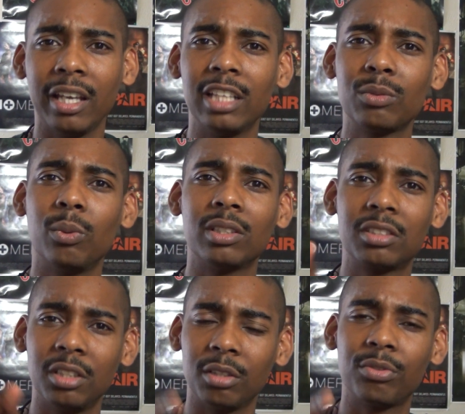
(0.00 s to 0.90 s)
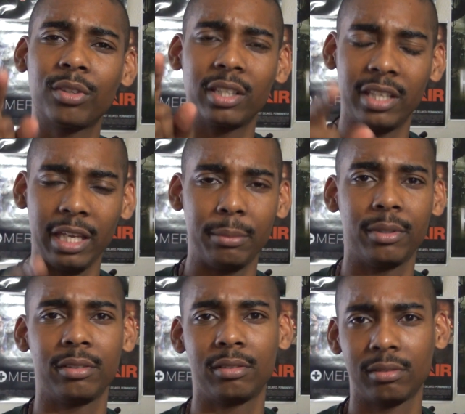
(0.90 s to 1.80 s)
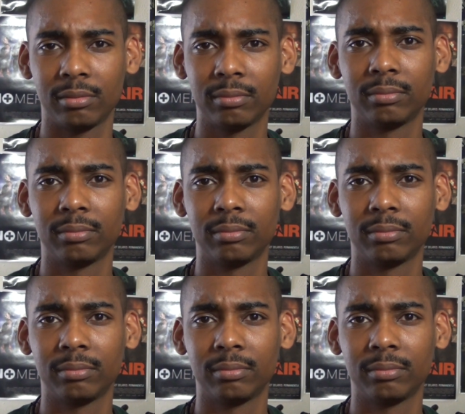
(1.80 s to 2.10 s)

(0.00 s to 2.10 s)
is what's good for the gamers.